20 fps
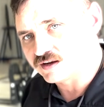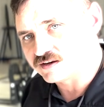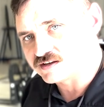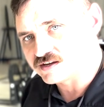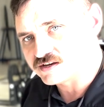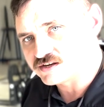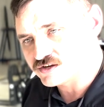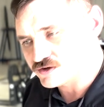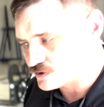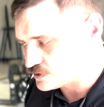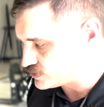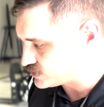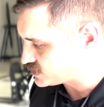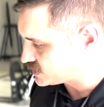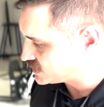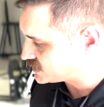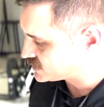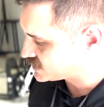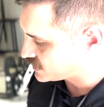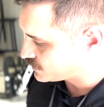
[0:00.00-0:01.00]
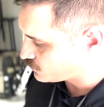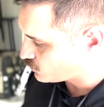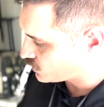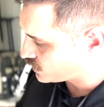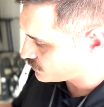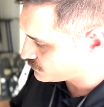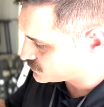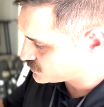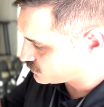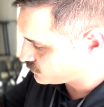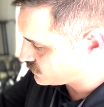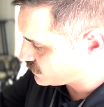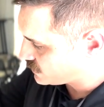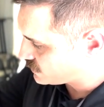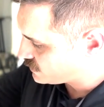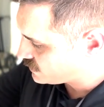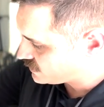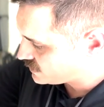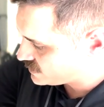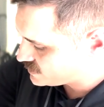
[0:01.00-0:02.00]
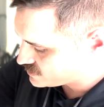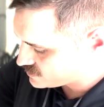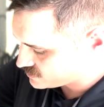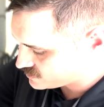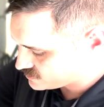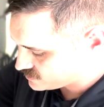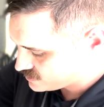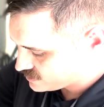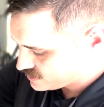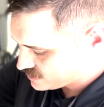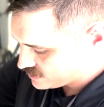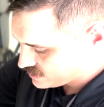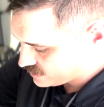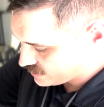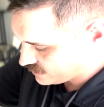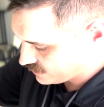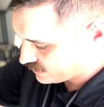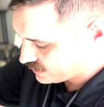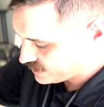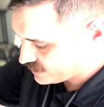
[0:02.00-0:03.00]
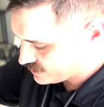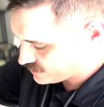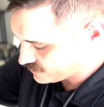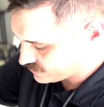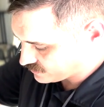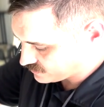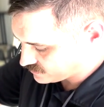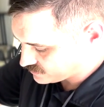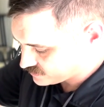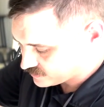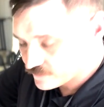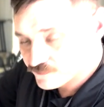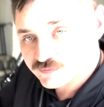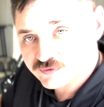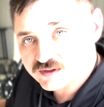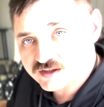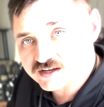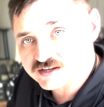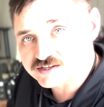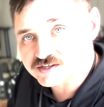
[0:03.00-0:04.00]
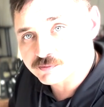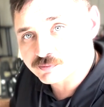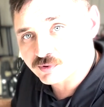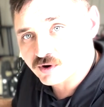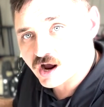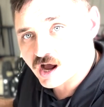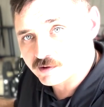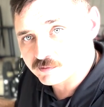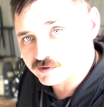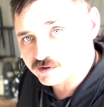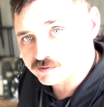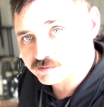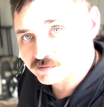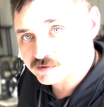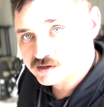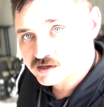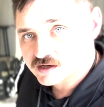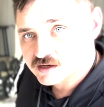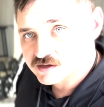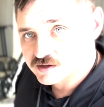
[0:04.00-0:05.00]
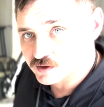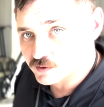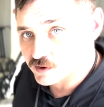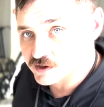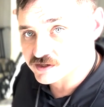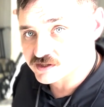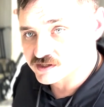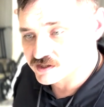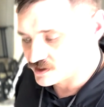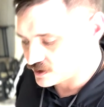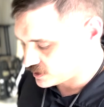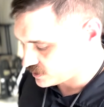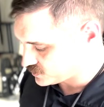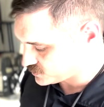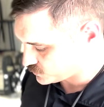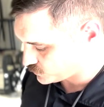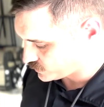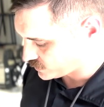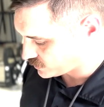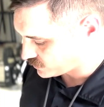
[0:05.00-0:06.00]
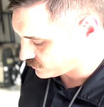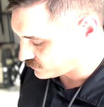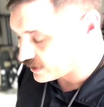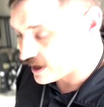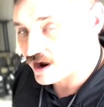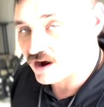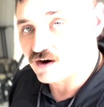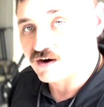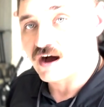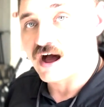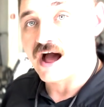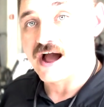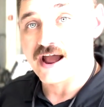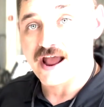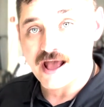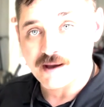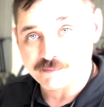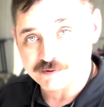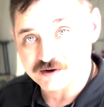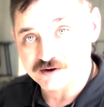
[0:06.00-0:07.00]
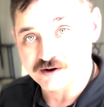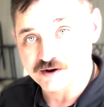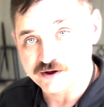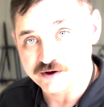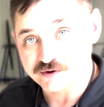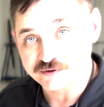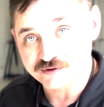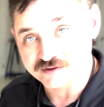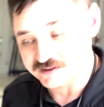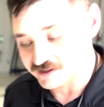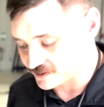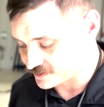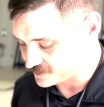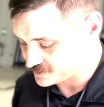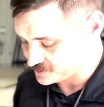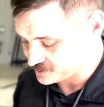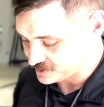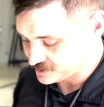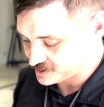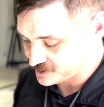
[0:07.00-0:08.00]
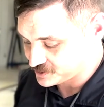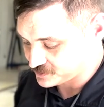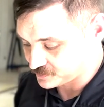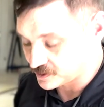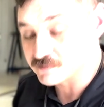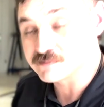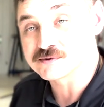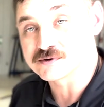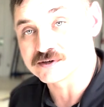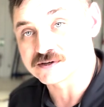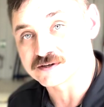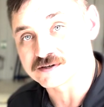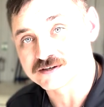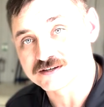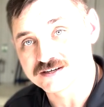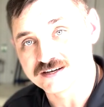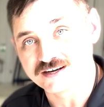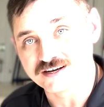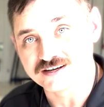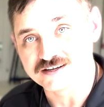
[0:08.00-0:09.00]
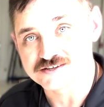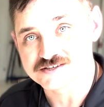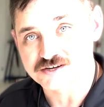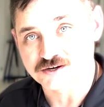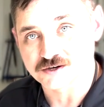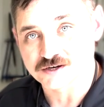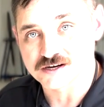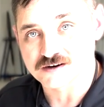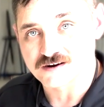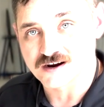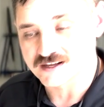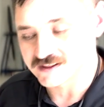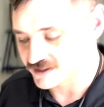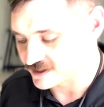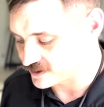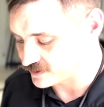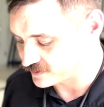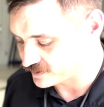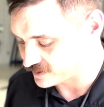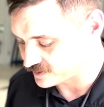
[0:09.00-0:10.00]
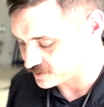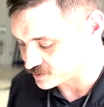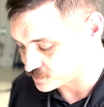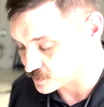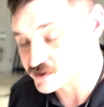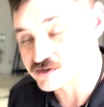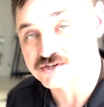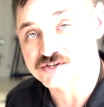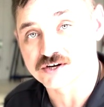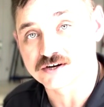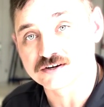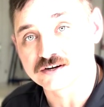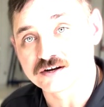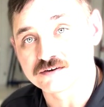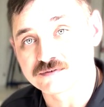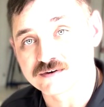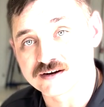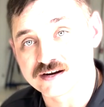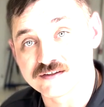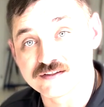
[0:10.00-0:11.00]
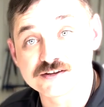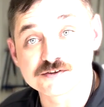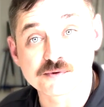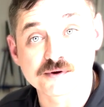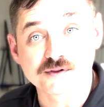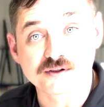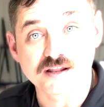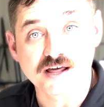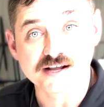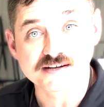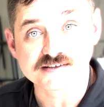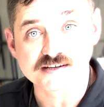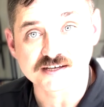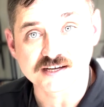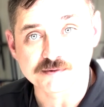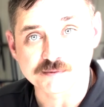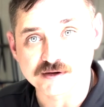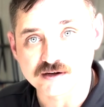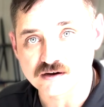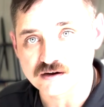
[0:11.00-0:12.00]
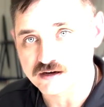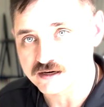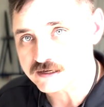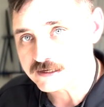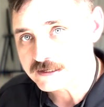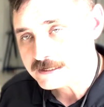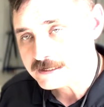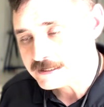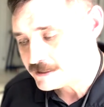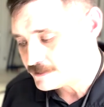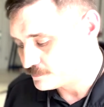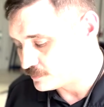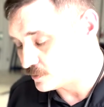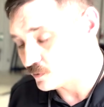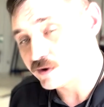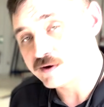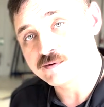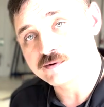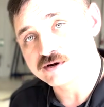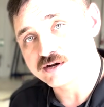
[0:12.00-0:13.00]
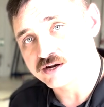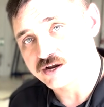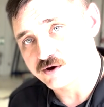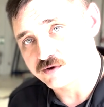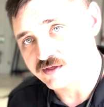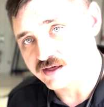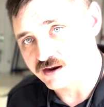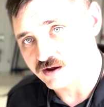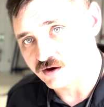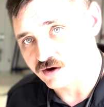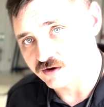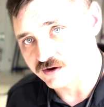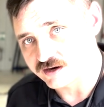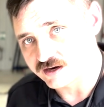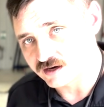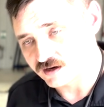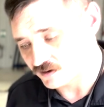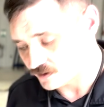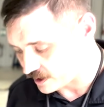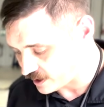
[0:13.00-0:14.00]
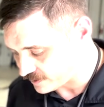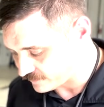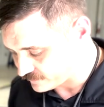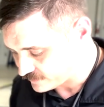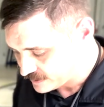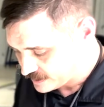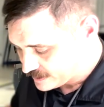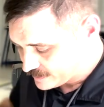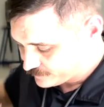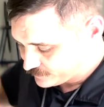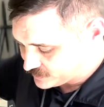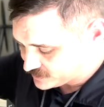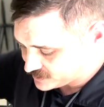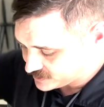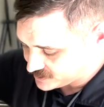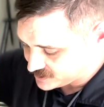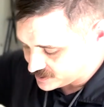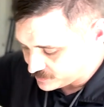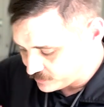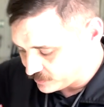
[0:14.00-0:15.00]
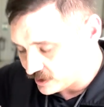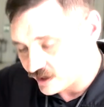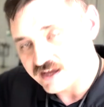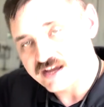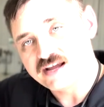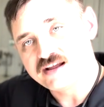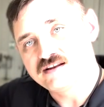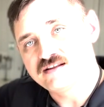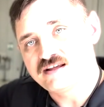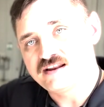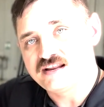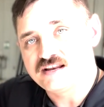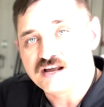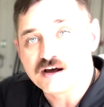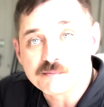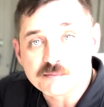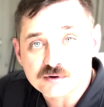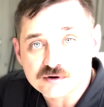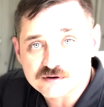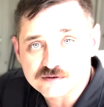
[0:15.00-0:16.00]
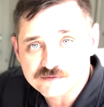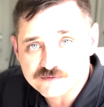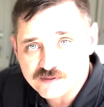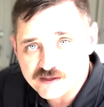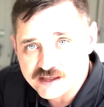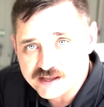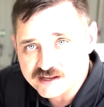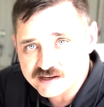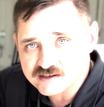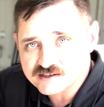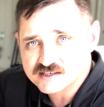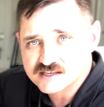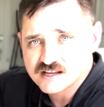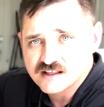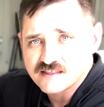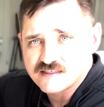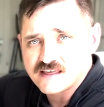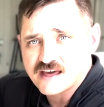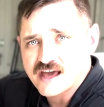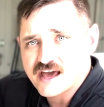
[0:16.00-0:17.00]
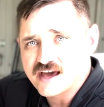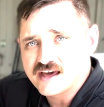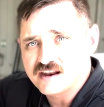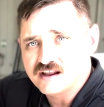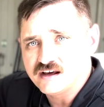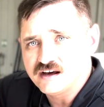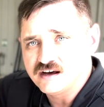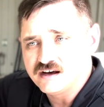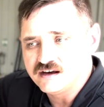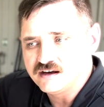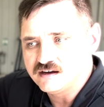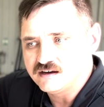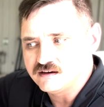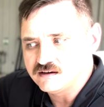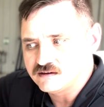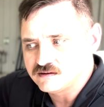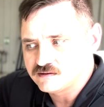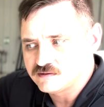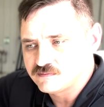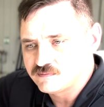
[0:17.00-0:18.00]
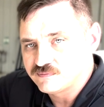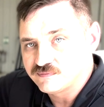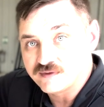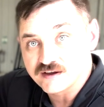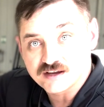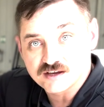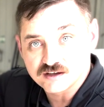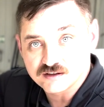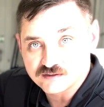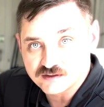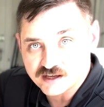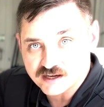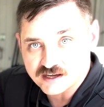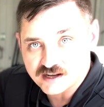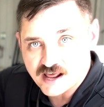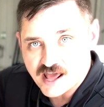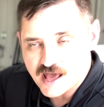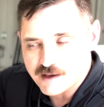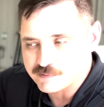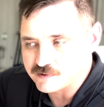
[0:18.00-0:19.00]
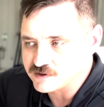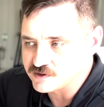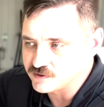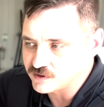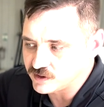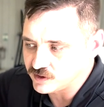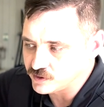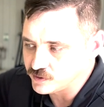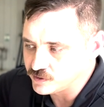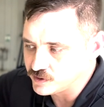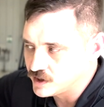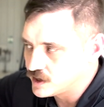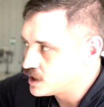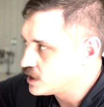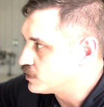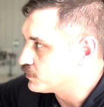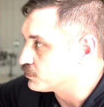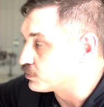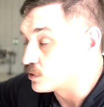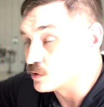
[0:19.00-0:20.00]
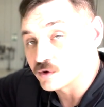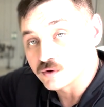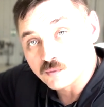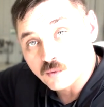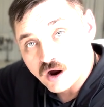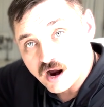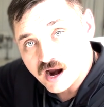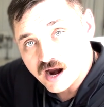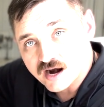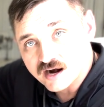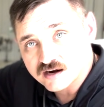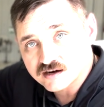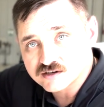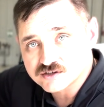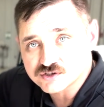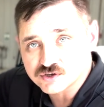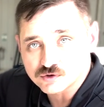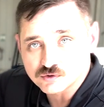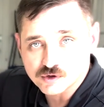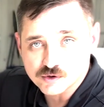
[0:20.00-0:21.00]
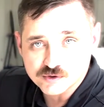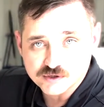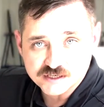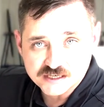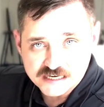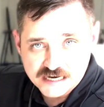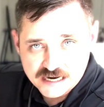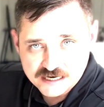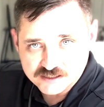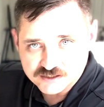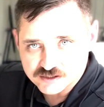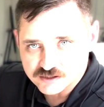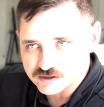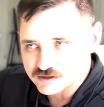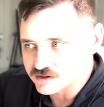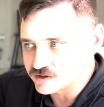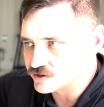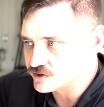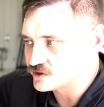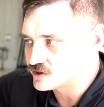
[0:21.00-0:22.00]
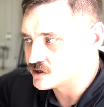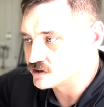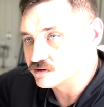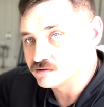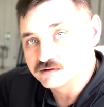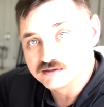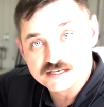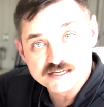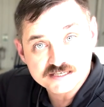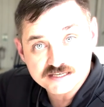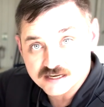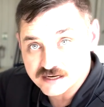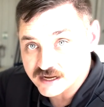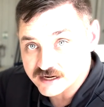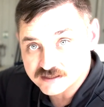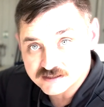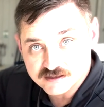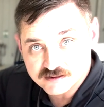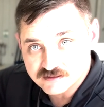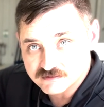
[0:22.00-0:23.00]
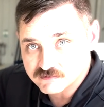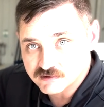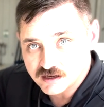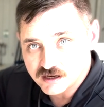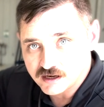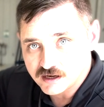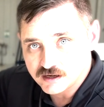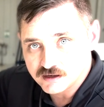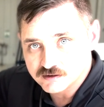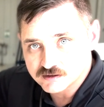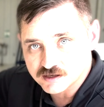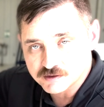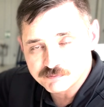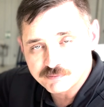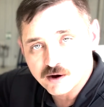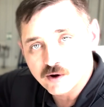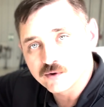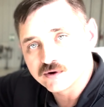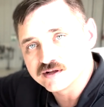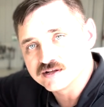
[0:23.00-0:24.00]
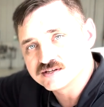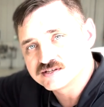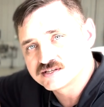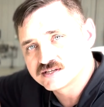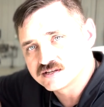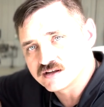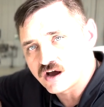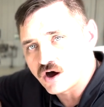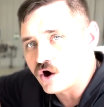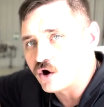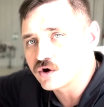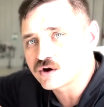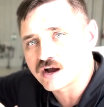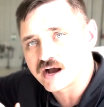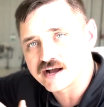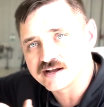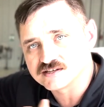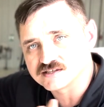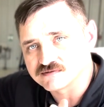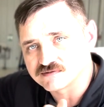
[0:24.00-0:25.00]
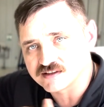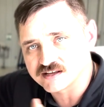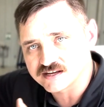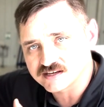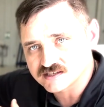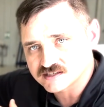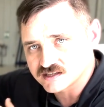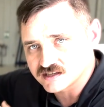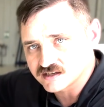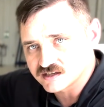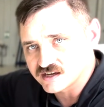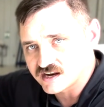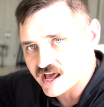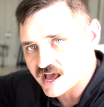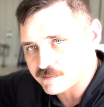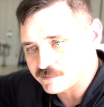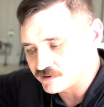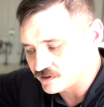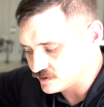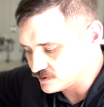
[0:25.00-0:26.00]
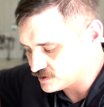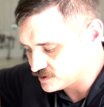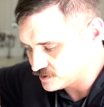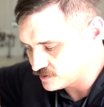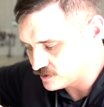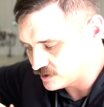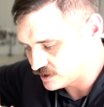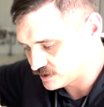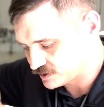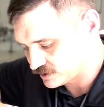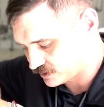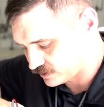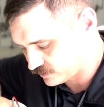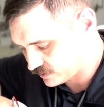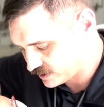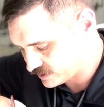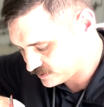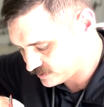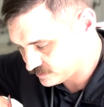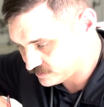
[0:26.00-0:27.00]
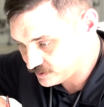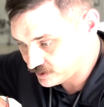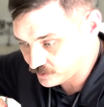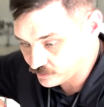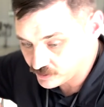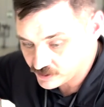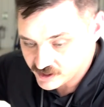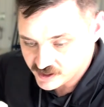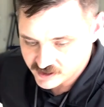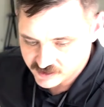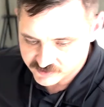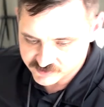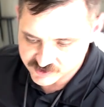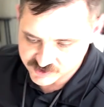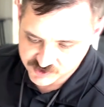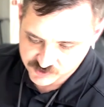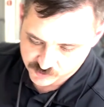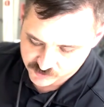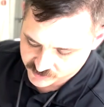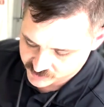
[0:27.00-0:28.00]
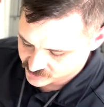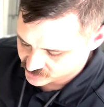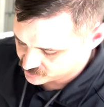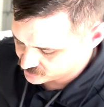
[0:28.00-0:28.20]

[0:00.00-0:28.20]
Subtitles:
deduce that somewhere between here and here is the problem. The question is where. Now, I happen to know that there is a disruptor circuit right there that the switch is turned off right now. That's why the light's not coming on. But we wouldn't know that on an aircraft. This could simulate any number of things that could happen, to include broken wires, corroded connectors, disconnected components, all kinds of things that could happen to create this sort of